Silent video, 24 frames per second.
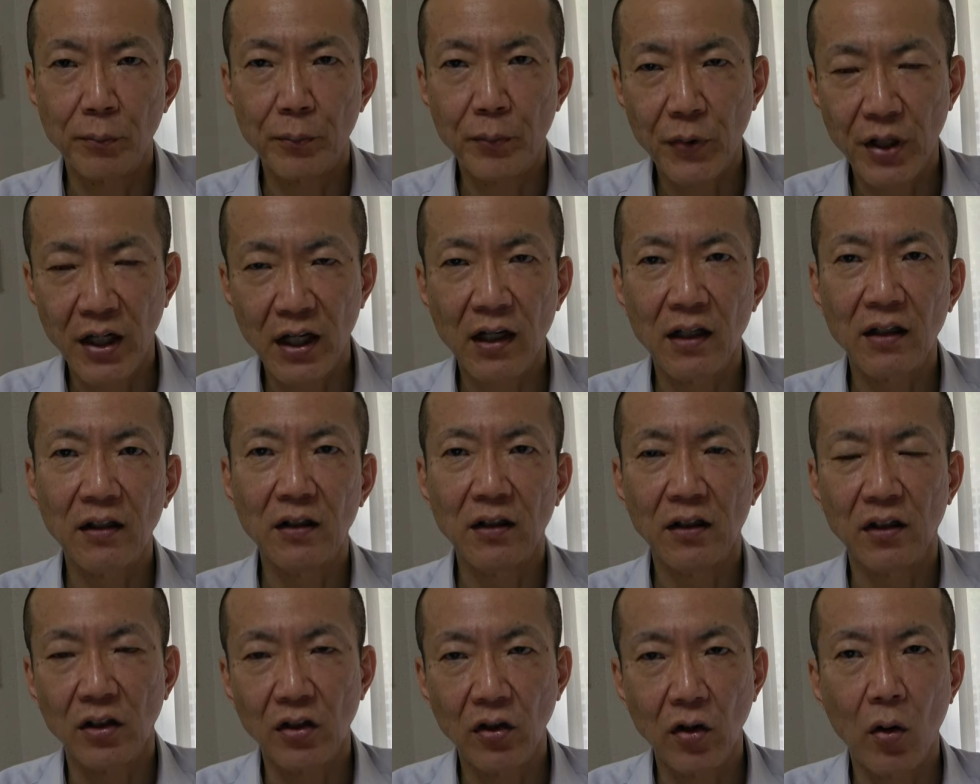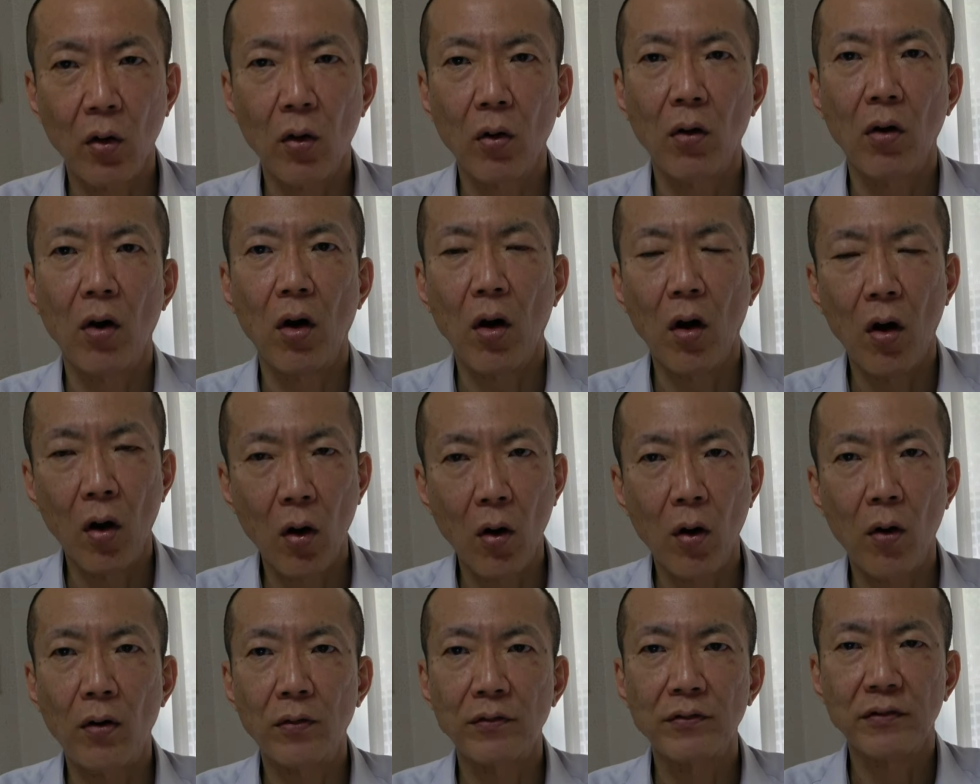Bring your
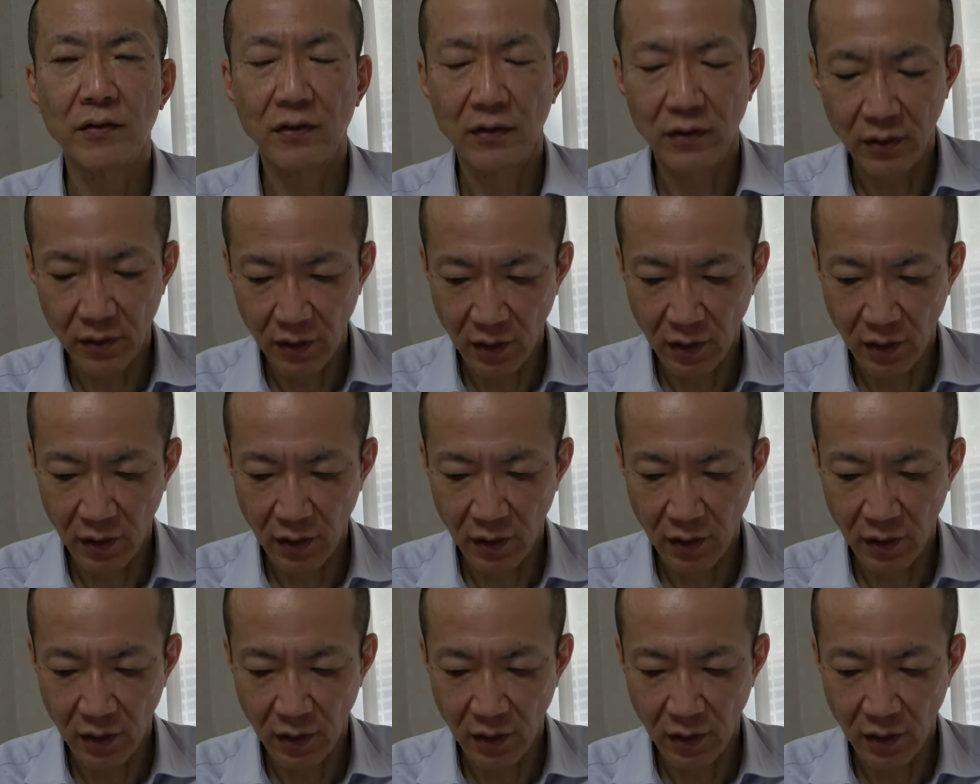own